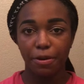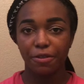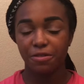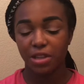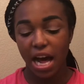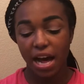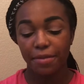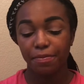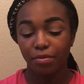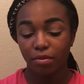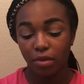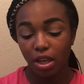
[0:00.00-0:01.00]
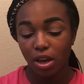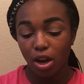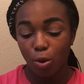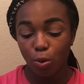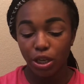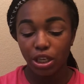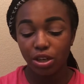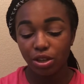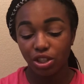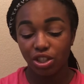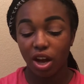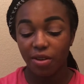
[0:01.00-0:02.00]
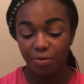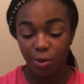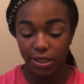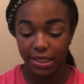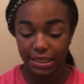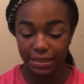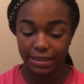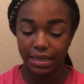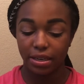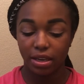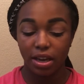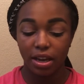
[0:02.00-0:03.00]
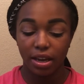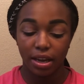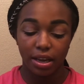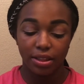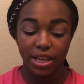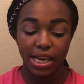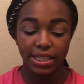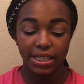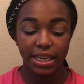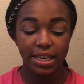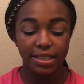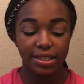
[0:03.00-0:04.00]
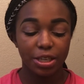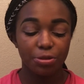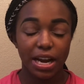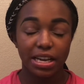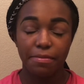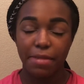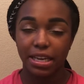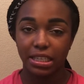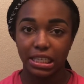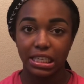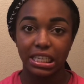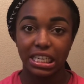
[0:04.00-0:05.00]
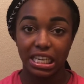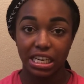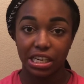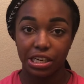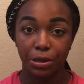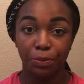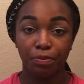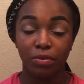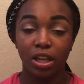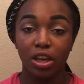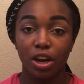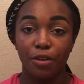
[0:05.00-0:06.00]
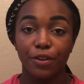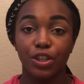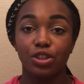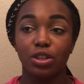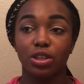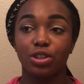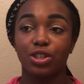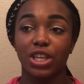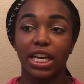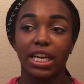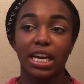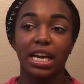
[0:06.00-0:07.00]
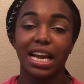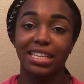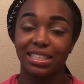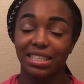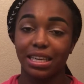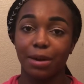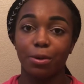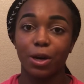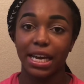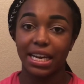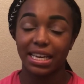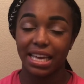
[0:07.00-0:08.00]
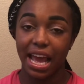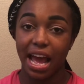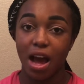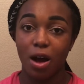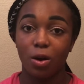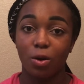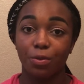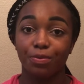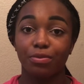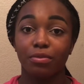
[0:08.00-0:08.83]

over that. We're going to go to sophomore season. This is the recommended year for you to create an NCAA account,